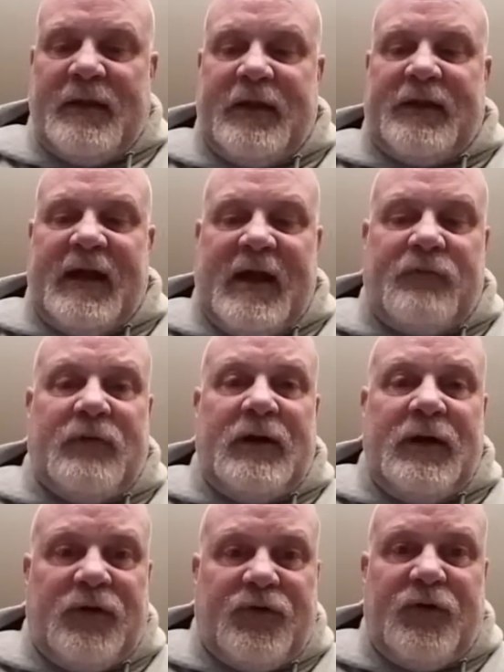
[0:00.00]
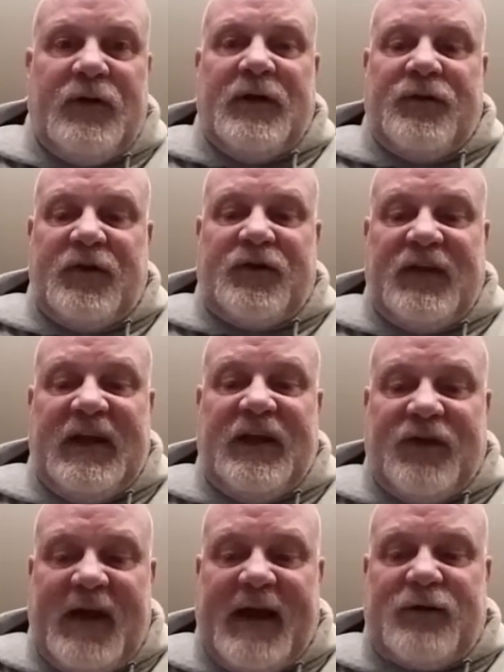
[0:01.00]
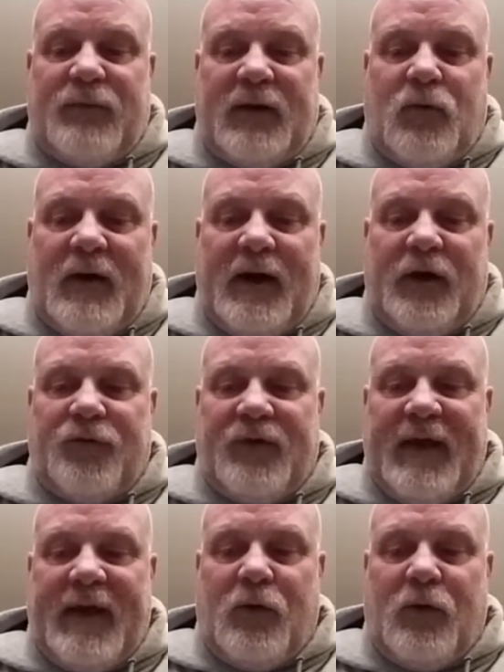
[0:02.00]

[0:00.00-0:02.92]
that the Every Student Succeeds Act requires a